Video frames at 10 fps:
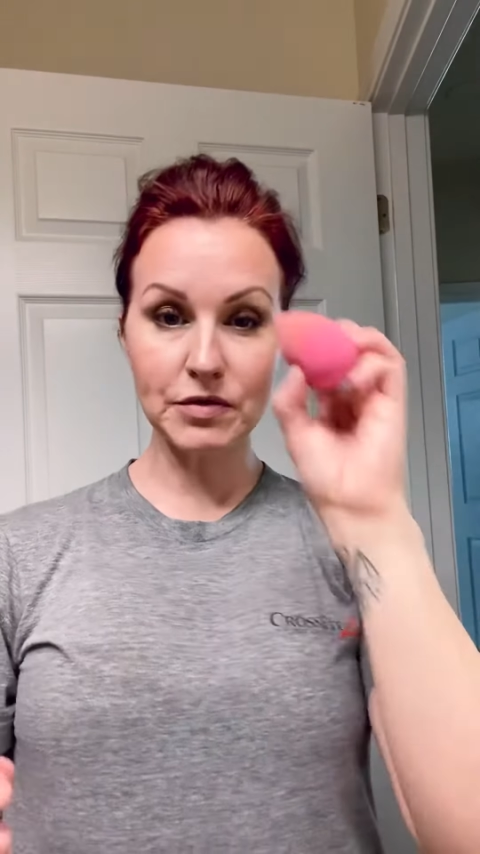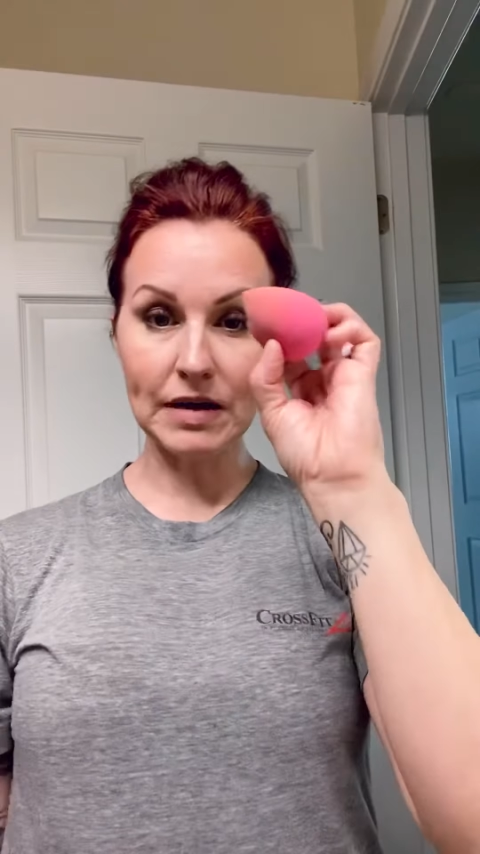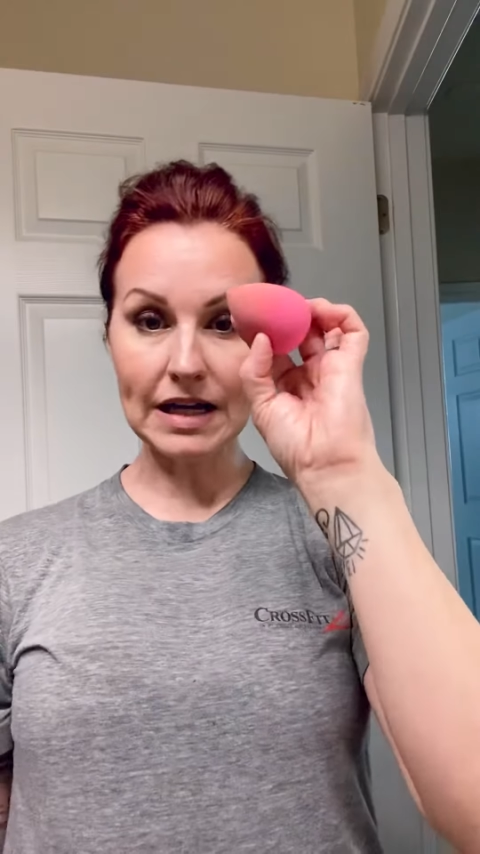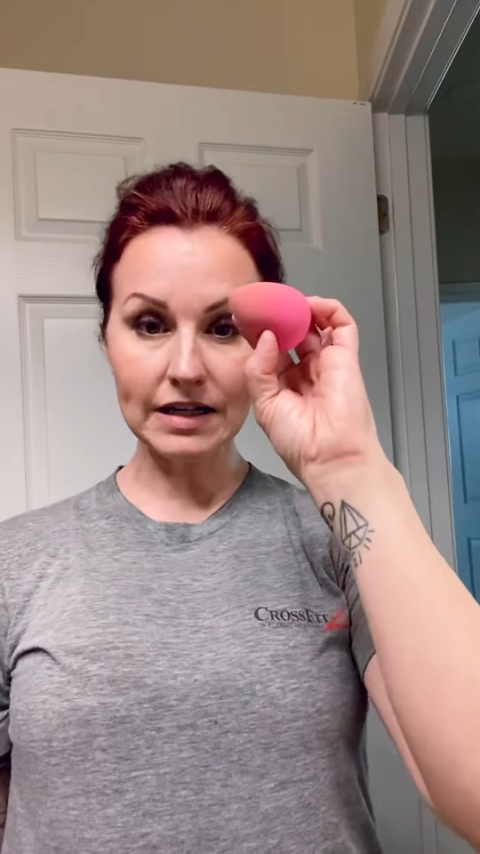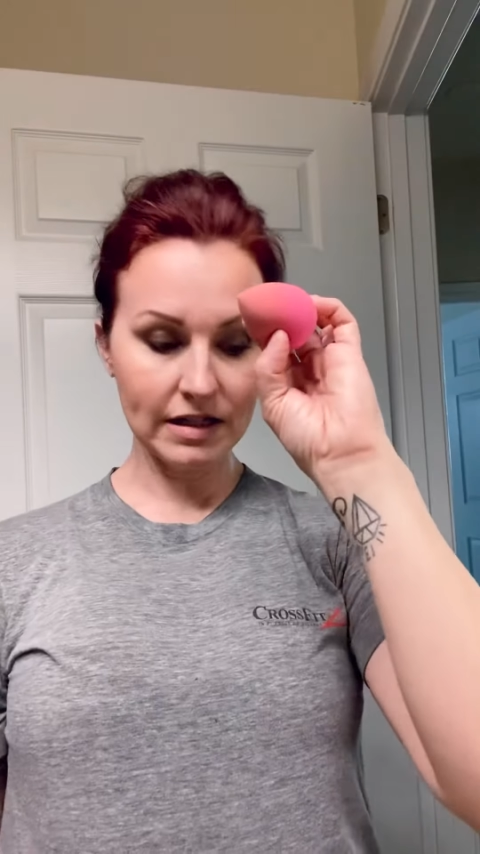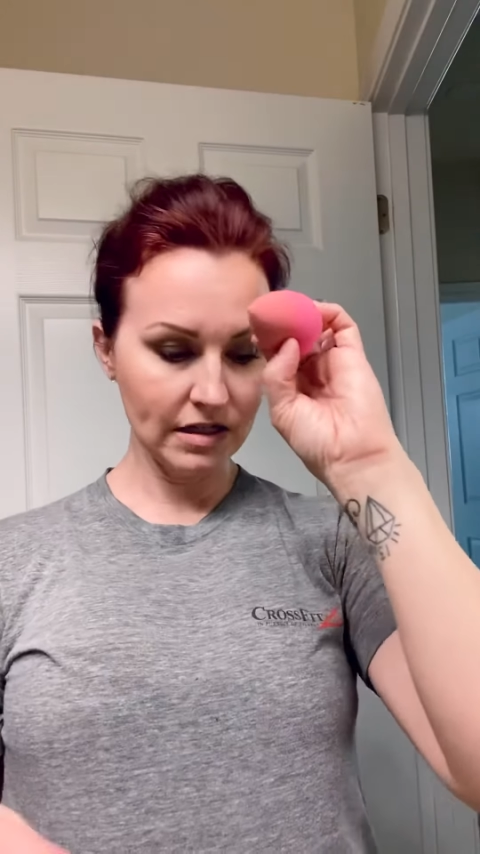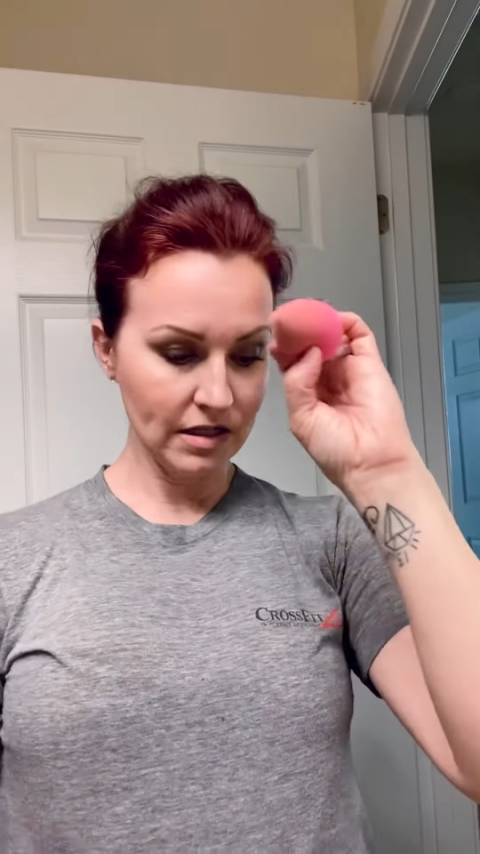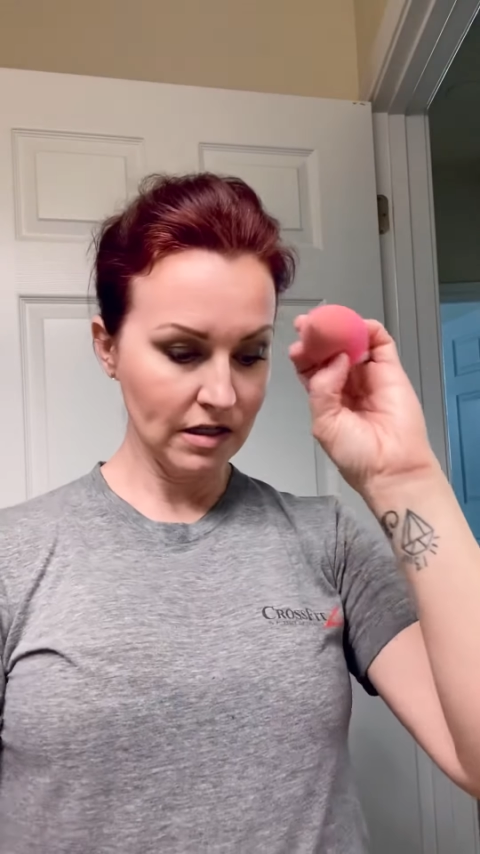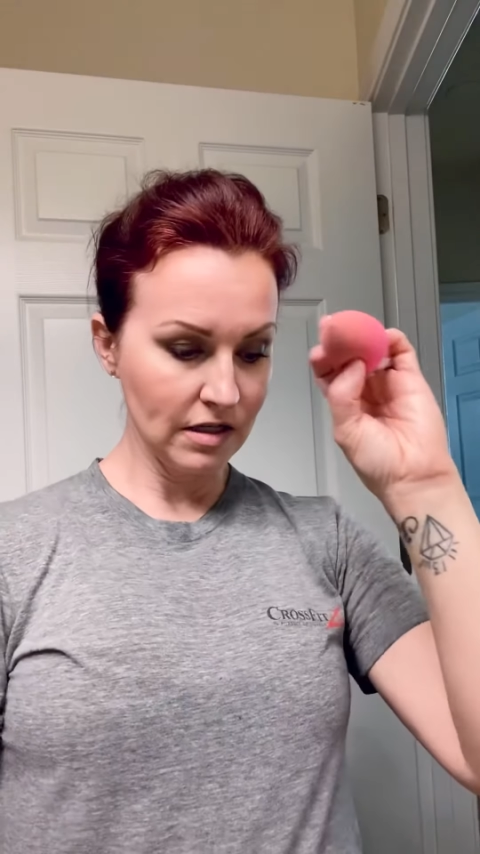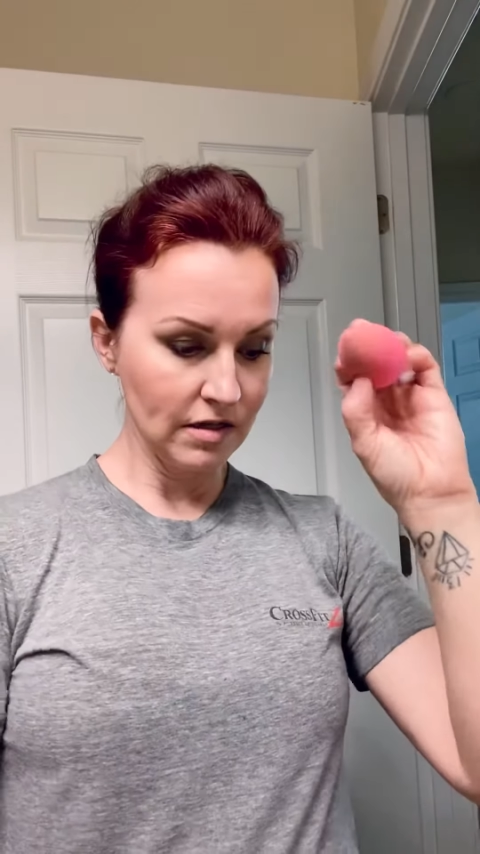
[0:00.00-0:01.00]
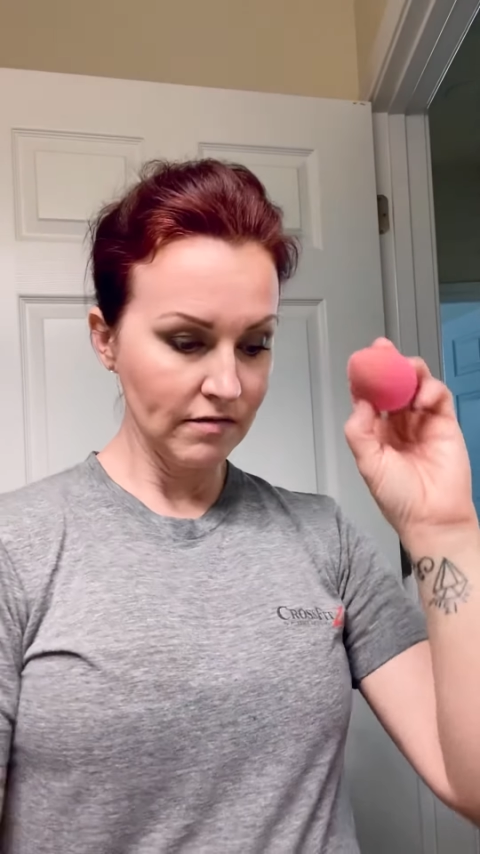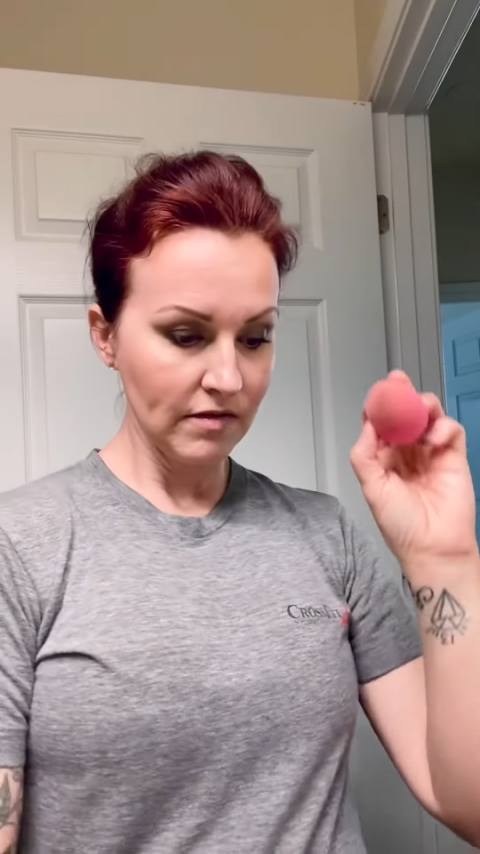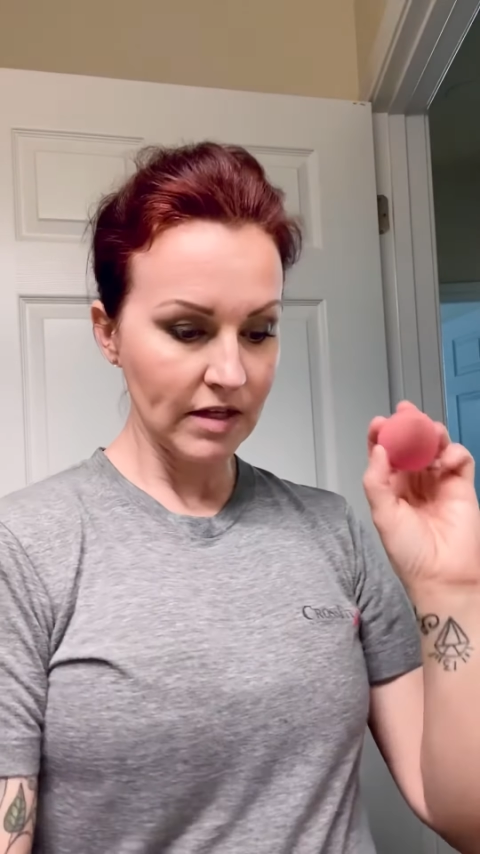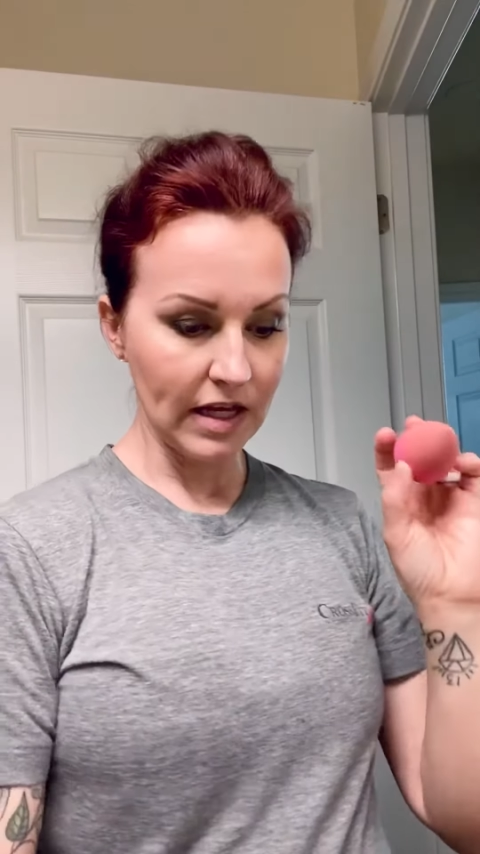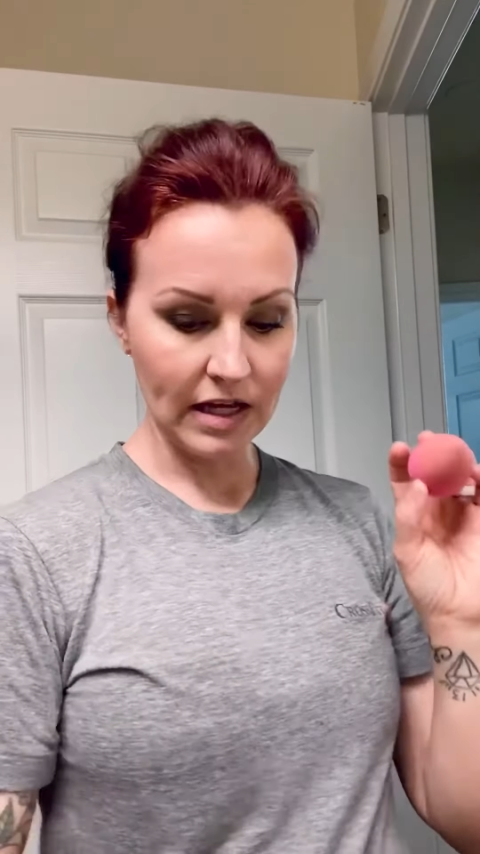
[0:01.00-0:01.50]
back
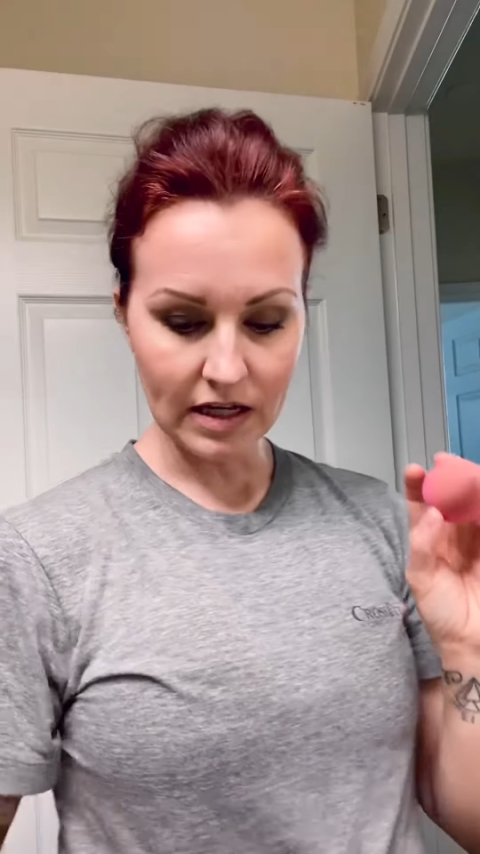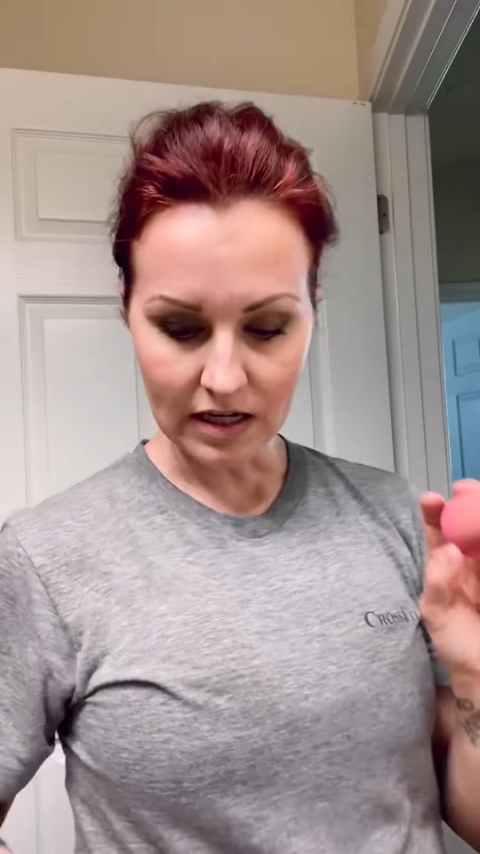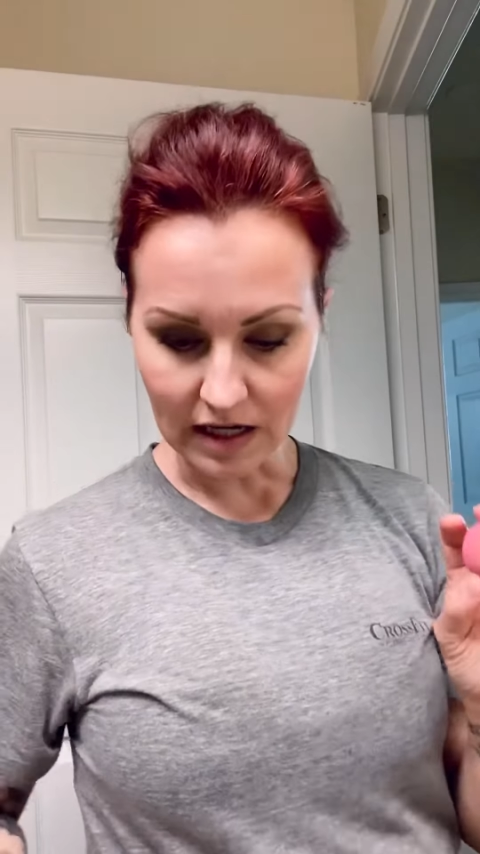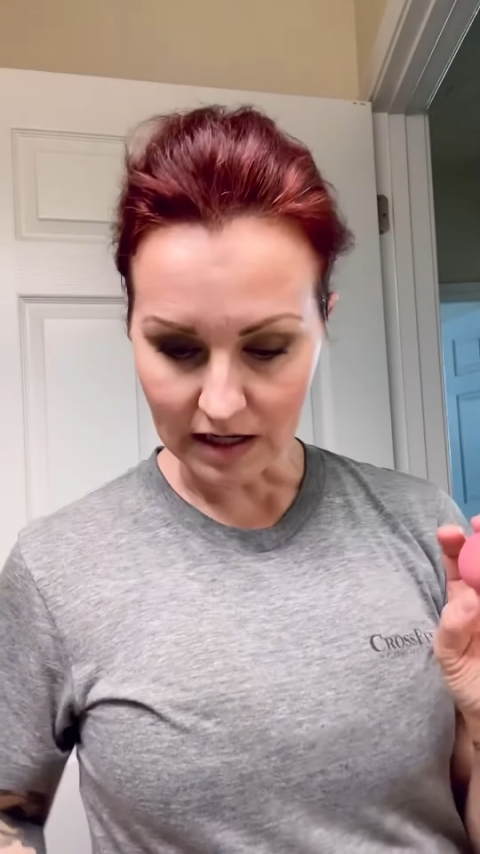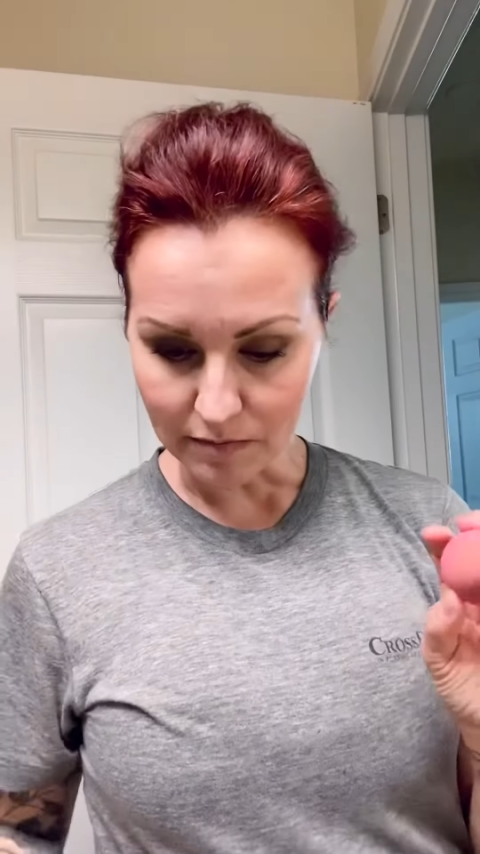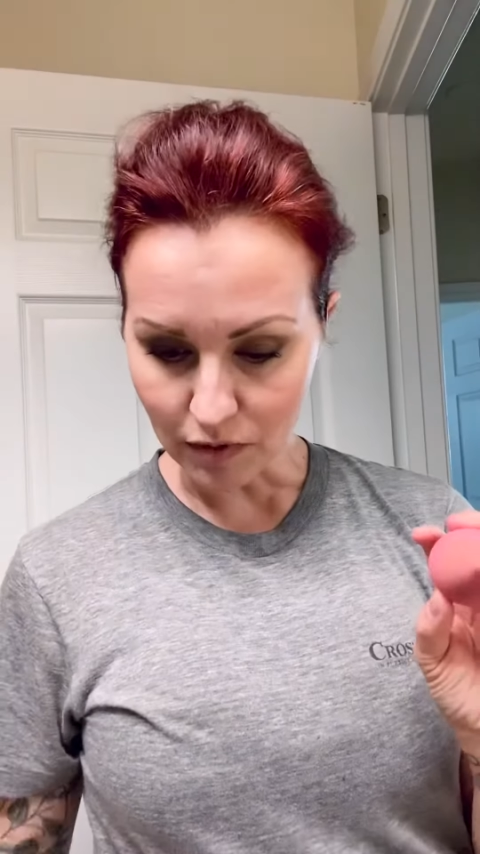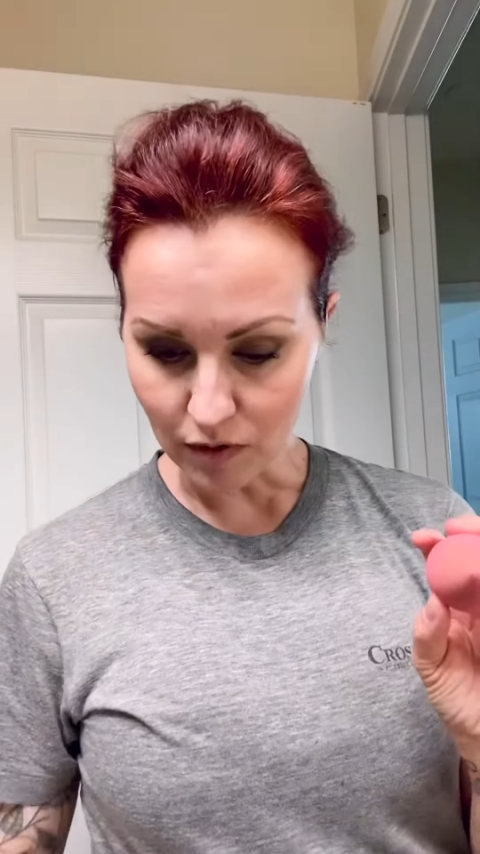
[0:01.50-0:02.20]
and I